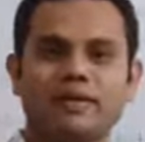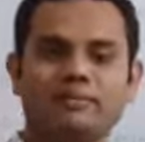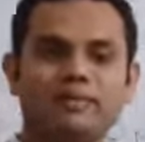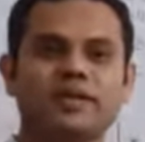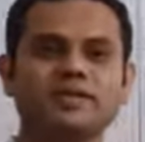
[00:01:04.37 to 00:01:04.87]

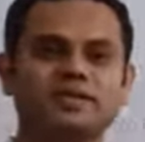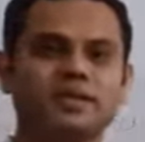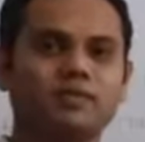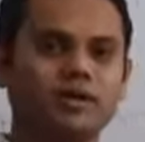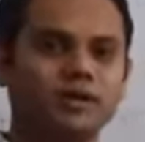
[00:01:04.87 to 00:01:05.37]

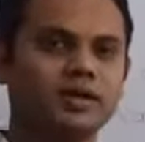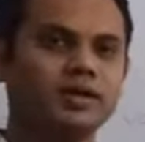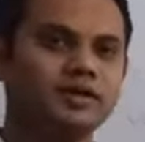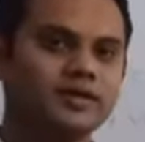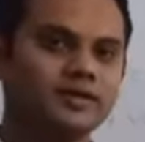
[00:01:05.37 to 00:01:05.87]
Computational
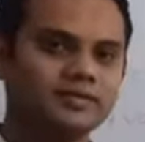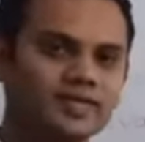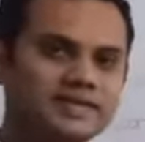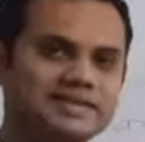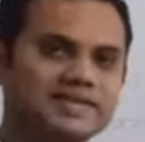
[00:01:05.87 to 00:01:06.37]
Botany, we
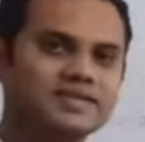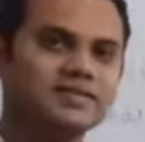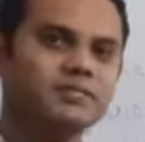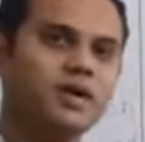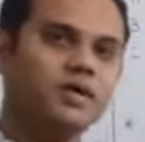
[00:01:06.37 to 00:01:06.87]
discuss
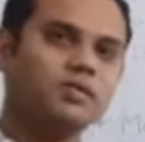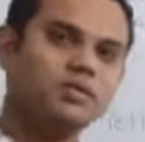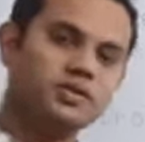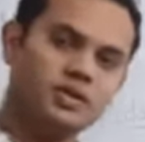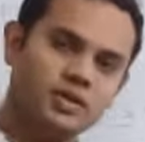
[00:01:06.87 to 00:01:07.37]

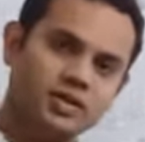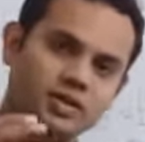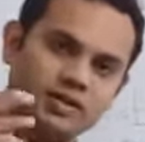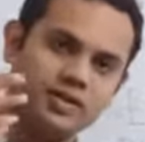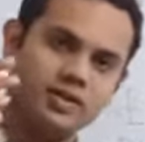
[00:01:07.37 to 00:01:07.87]
about
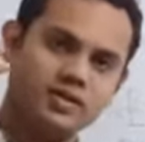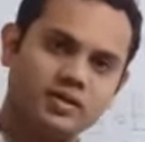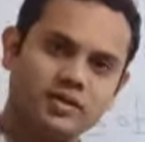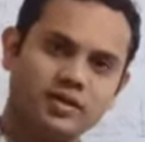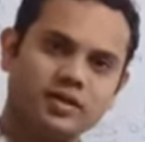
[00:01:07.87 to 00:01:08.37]

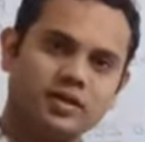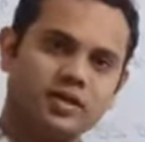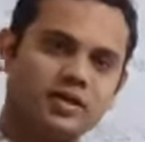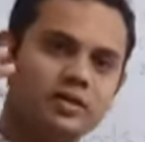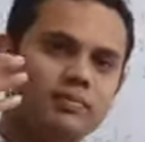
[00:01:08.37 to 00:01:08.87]

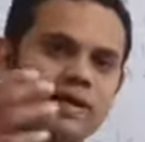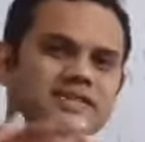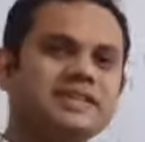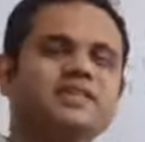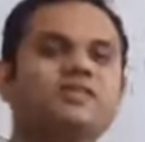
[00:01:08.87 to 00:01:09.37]
the basics